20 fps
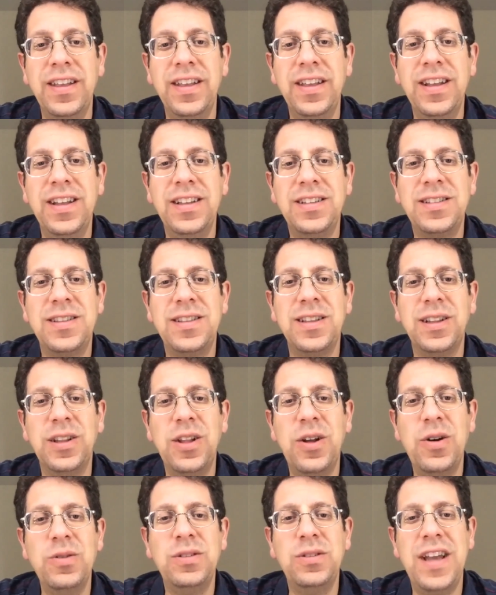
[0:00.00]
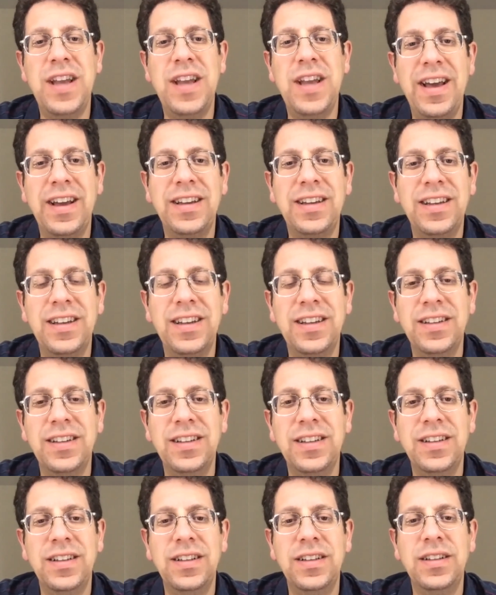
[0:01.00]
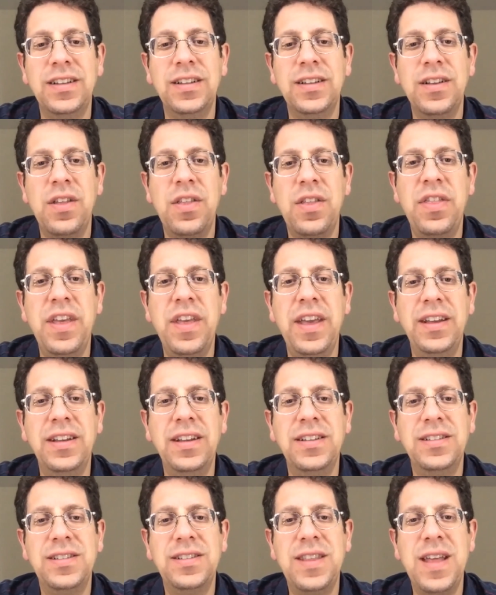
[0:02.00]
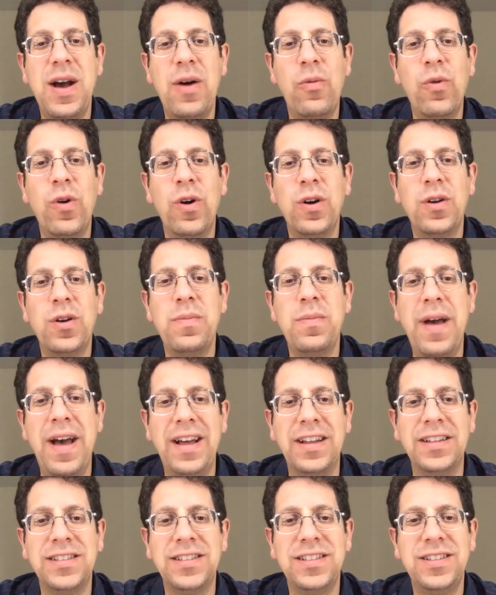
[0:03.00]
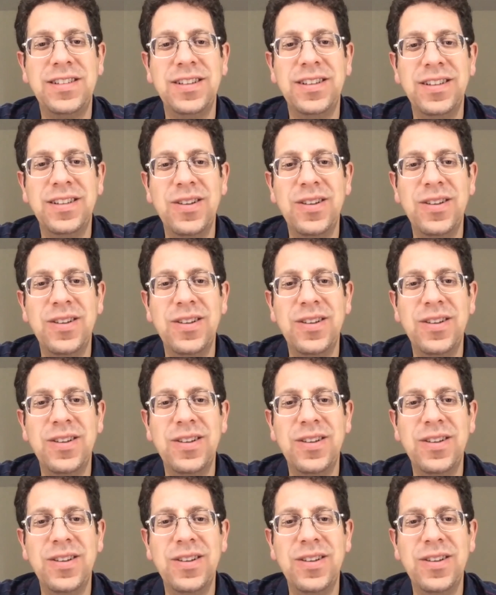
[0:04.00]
it's the low tech things that work best.